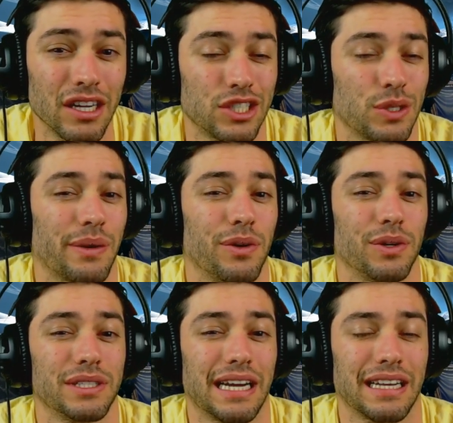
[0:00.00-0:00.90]
so I don't know
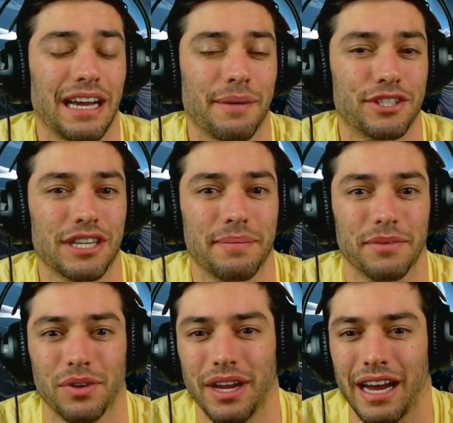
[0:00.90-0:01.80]
exactly how much time I'm
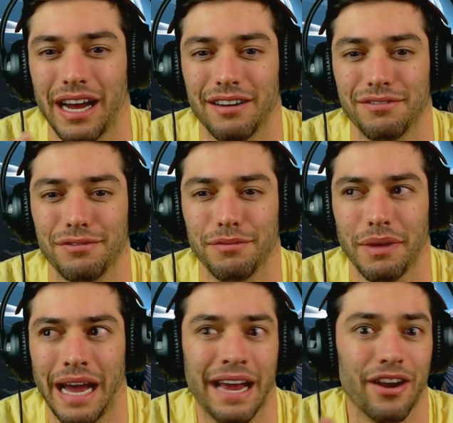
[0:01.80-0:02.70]
going to have
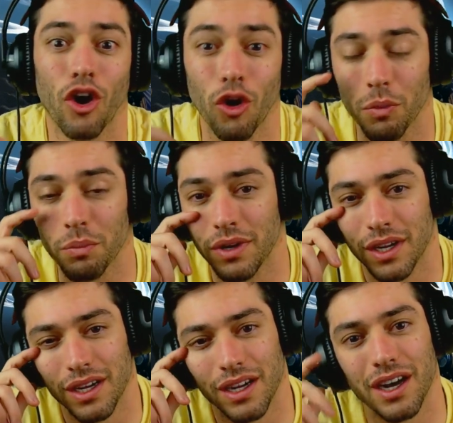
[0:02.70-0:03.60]
at home
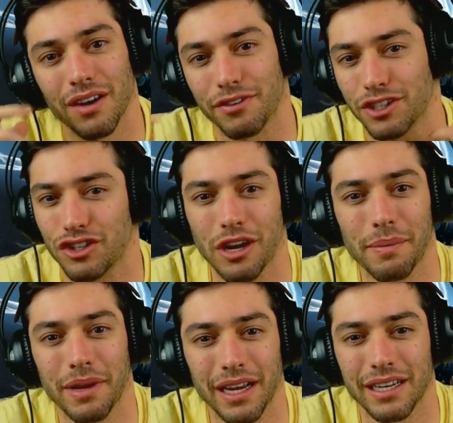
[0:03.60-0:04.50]
uh, for
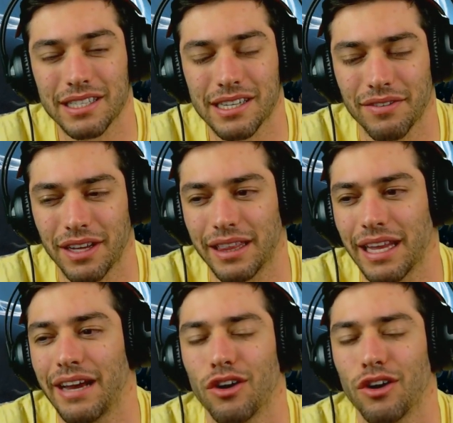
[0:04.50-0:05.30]
streaming and stuff like that.